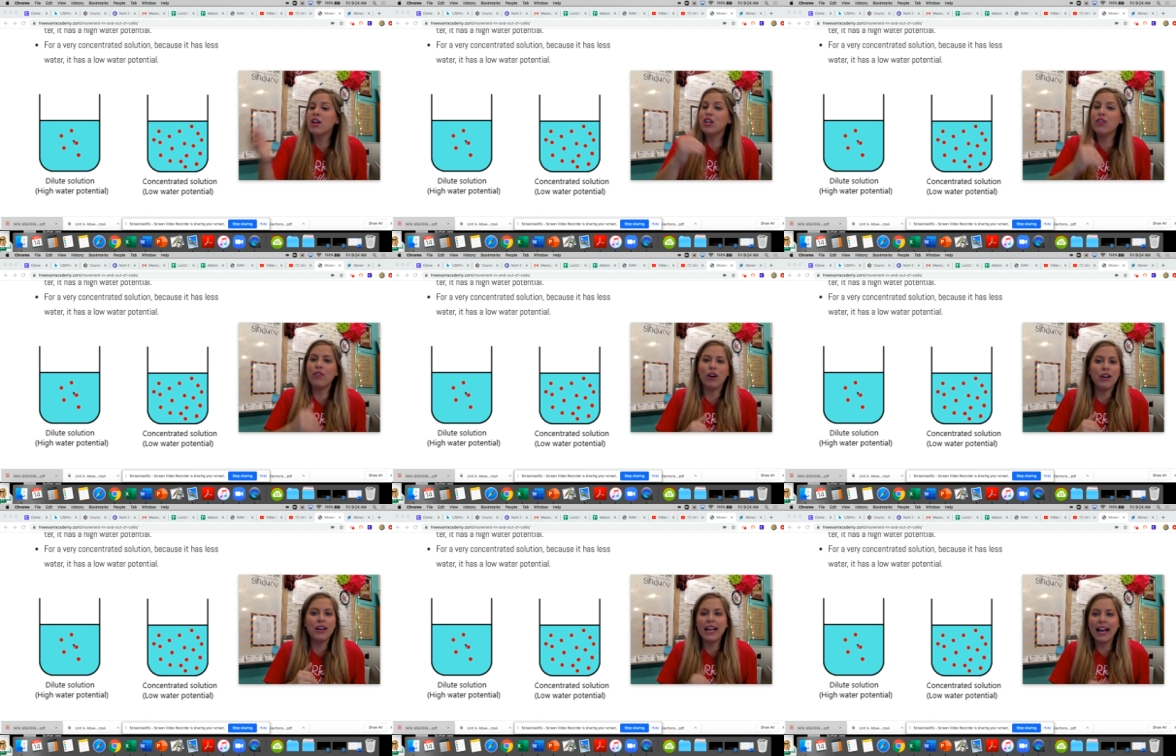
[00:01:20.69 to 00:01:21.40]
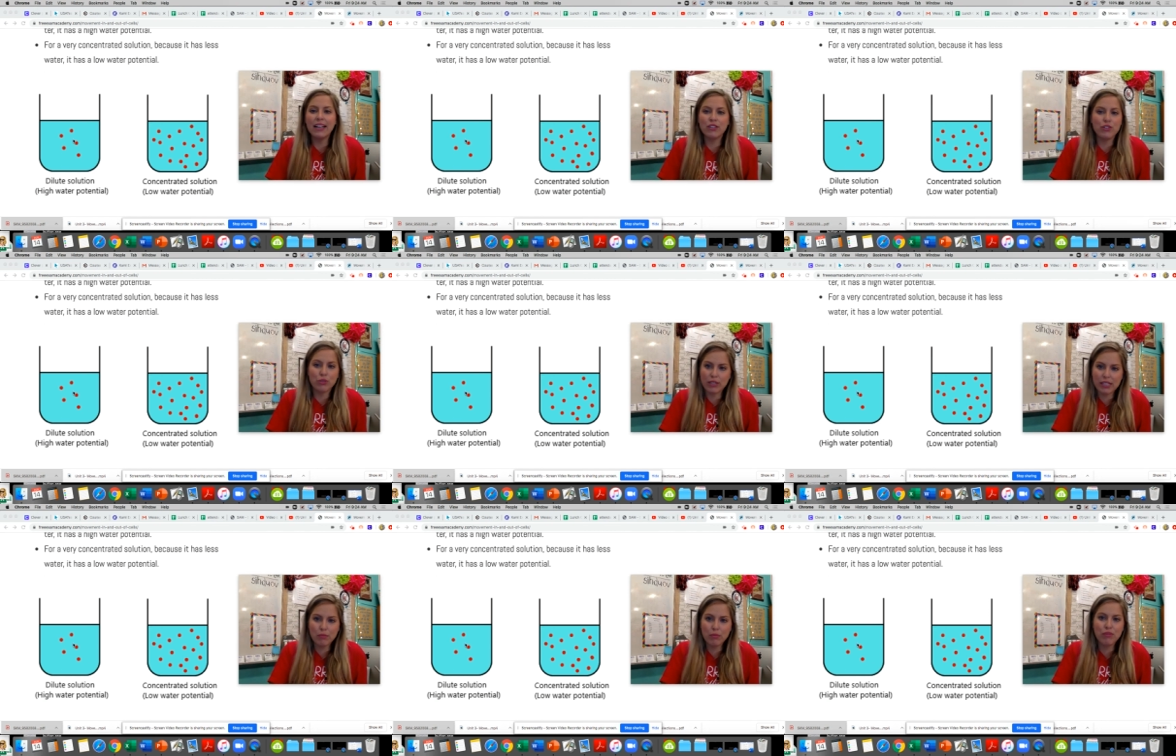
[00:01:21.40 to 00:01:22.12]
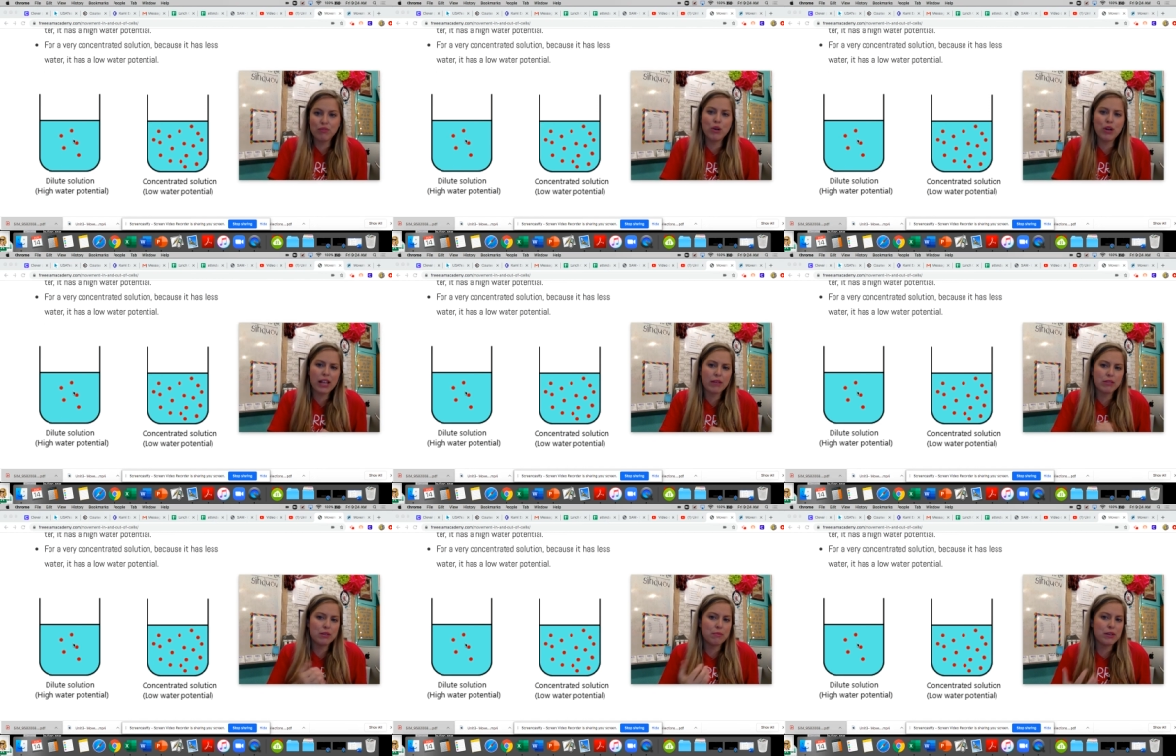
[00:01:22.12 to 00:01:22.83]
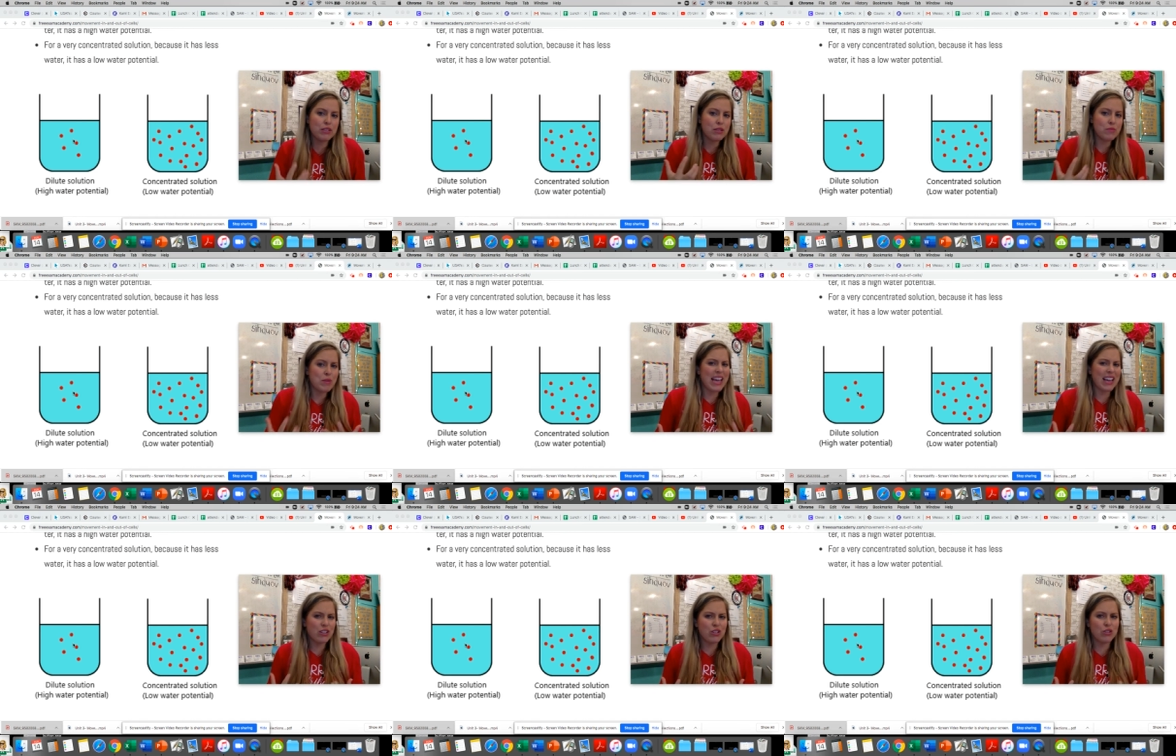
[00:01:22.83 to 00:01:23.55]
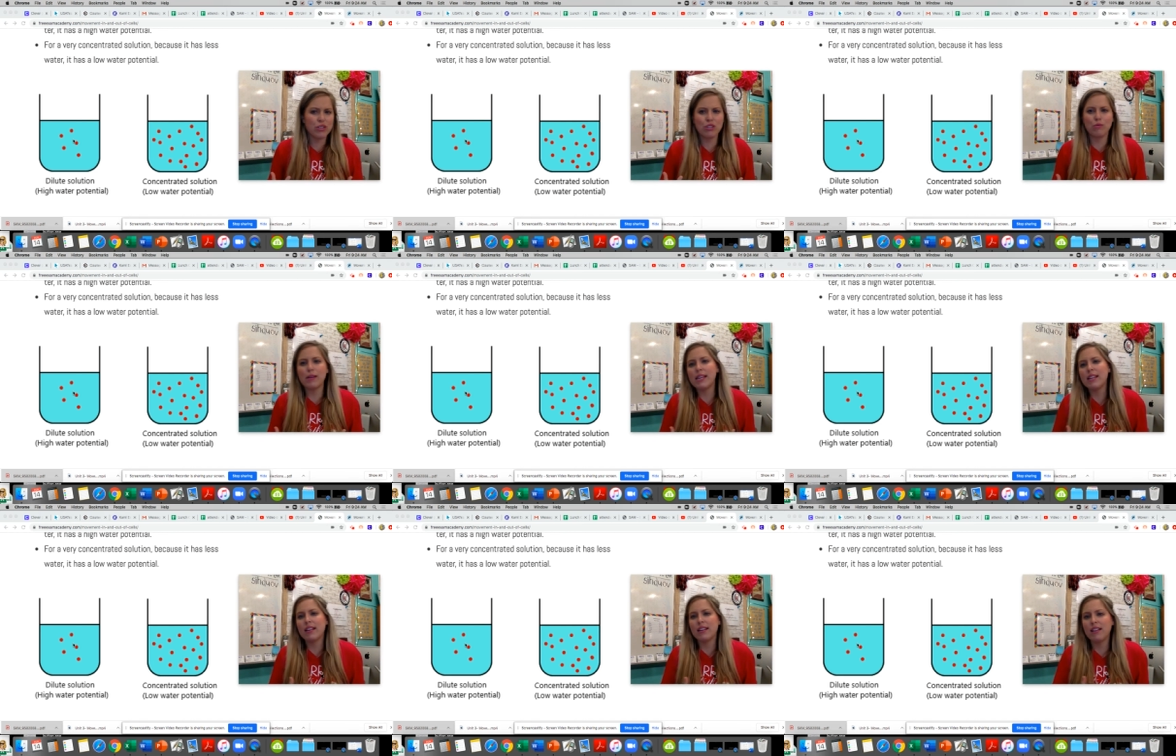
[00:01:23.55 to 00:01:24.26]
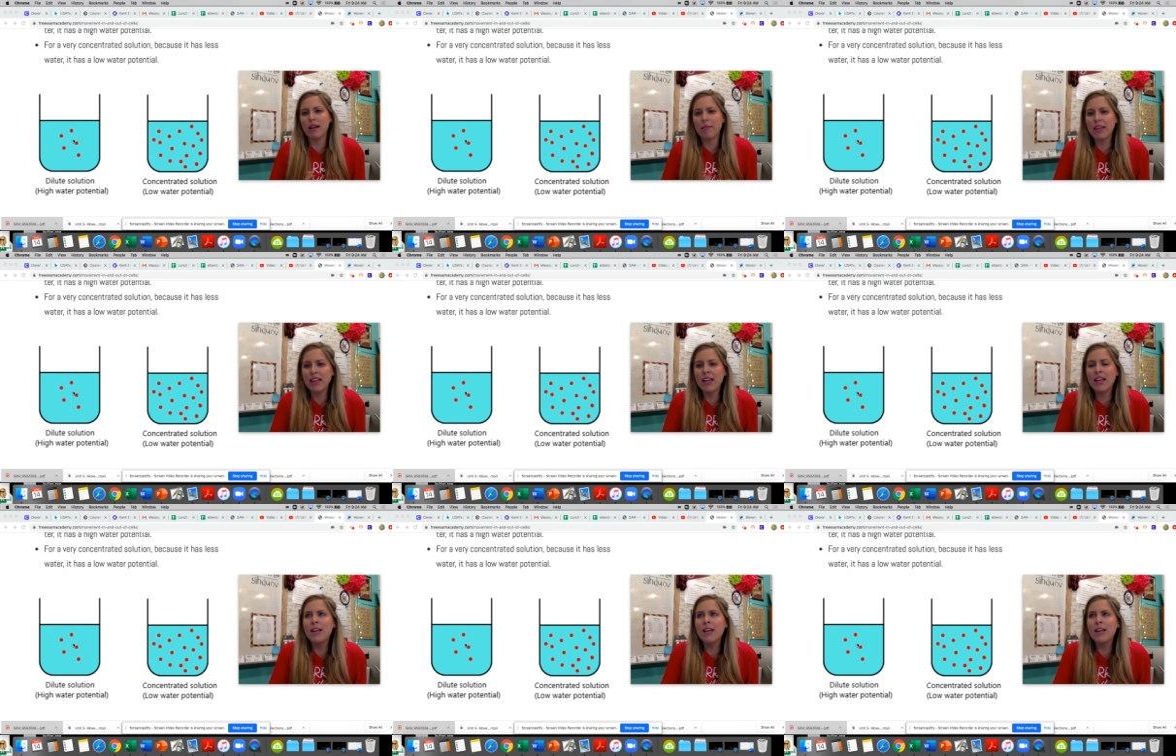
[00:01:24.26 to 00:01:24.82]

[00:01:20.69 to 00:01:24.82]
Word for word: You've all had a drink before that was supposed to be extra sweet and yummy,